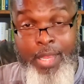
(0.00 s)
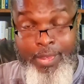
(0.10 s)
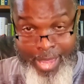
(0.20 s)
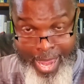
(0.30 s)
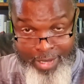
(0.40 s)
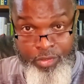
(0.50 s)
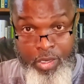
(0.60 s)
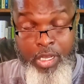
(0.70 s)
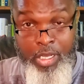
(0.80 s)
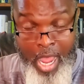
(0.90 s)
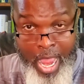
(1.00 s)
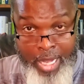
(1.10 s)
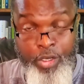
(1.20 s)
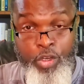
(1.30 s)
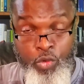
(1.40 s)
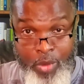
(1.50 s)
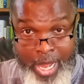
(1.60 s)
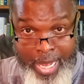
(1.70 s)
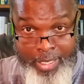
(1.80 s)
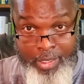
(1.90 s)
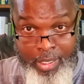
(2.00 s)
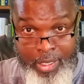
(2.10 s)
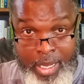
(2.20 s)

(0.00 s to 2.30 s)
That's not correct.